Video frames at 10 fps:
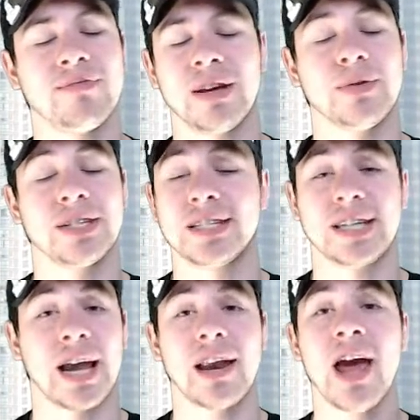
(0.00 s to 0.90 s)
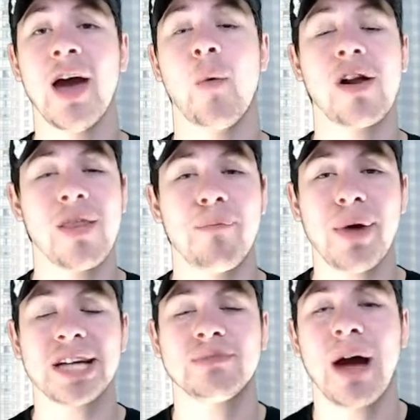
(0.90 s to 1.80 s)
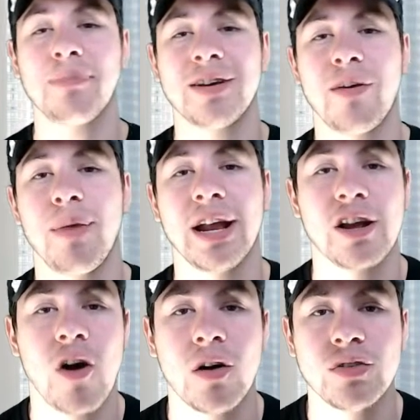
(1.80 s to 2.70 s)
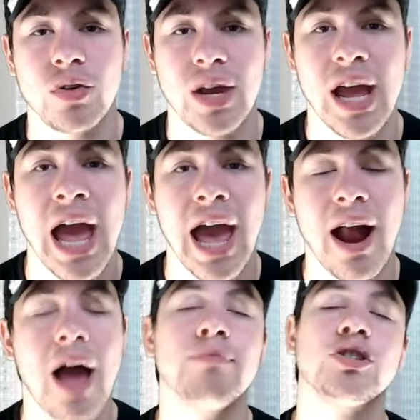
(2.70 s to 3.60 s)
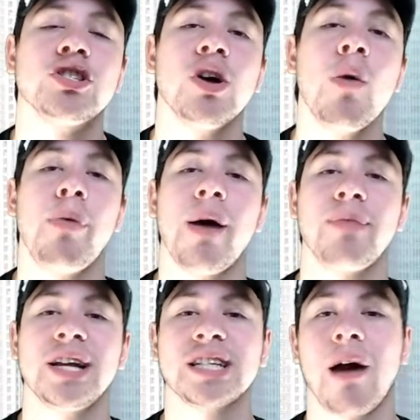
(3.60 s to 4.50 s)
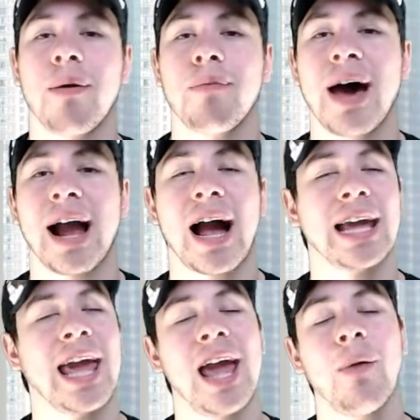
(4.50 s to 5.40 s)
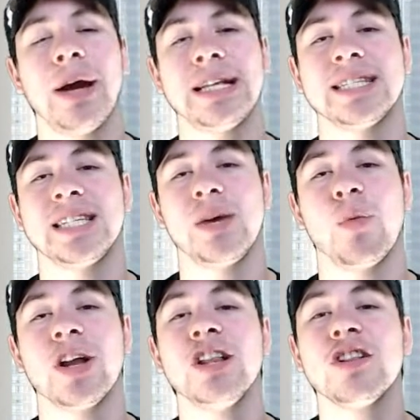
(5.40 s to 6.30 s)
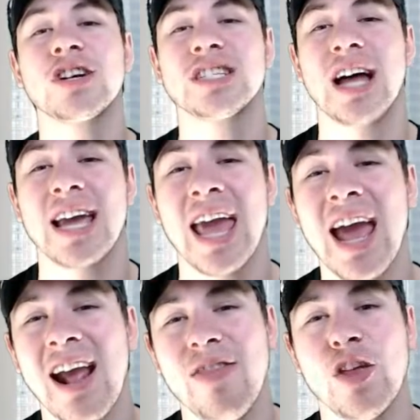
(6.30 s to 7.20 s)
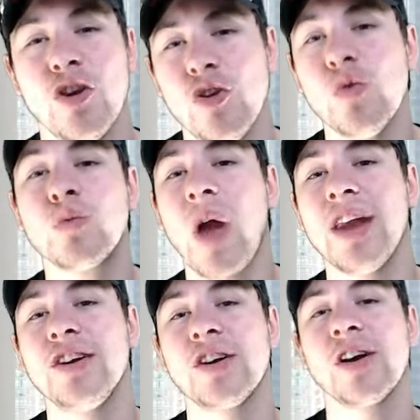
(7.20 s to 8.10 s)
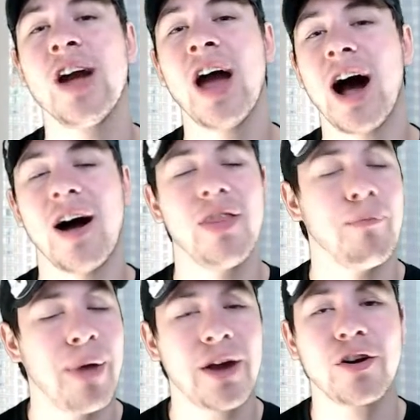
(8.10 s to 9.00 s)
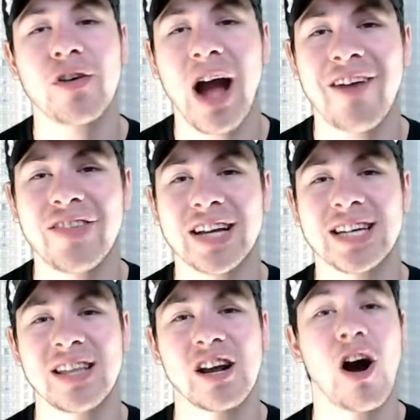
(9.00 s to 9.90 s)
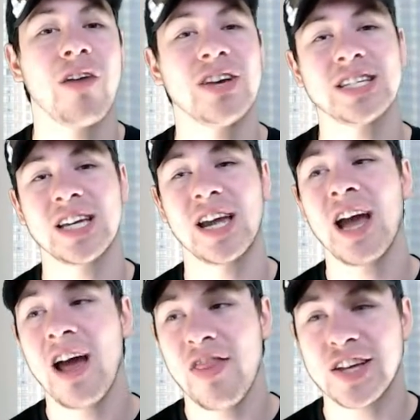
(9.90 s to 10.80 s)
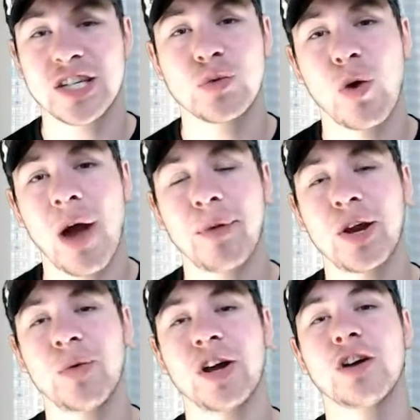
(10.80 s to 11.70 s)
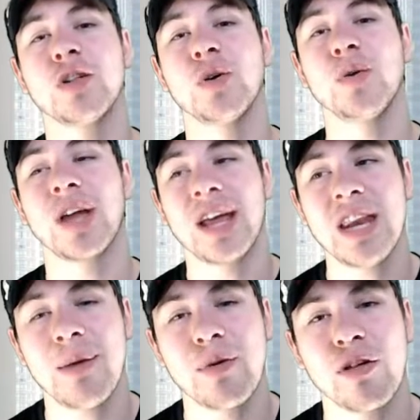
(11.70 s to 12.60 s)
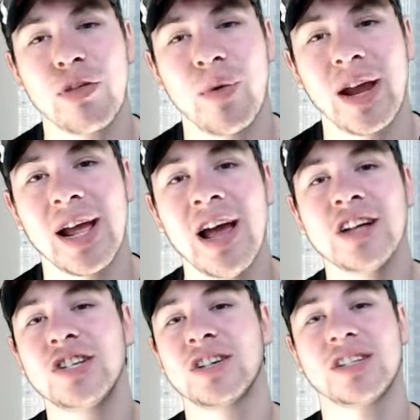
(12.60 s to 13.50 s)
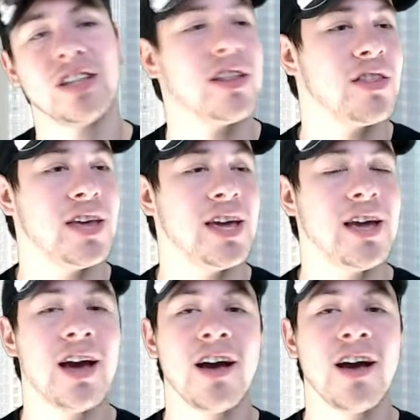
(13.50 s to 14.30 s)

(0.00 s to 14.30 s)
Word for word: it was insane. One of the best maps ever made in Call of Duty, and I am so pumped that it's coming back. I can't wait to see what it looks like in the new render, the better graphics, and like obviously this is where I'm going to include in number 3 just the